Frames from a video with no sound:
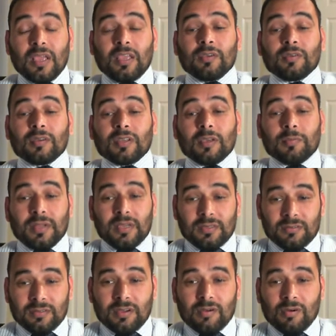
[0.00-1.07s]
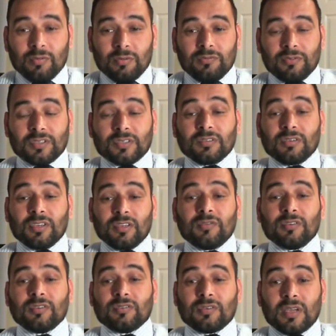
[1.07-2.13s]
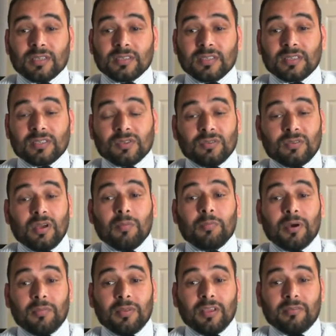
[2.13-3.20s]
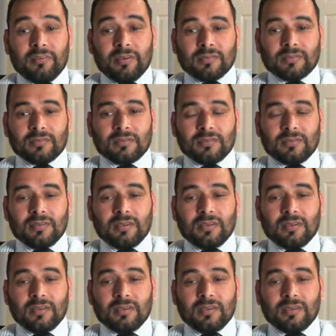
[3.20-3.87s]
you can apply to the Home Office to give you to access to the public funds.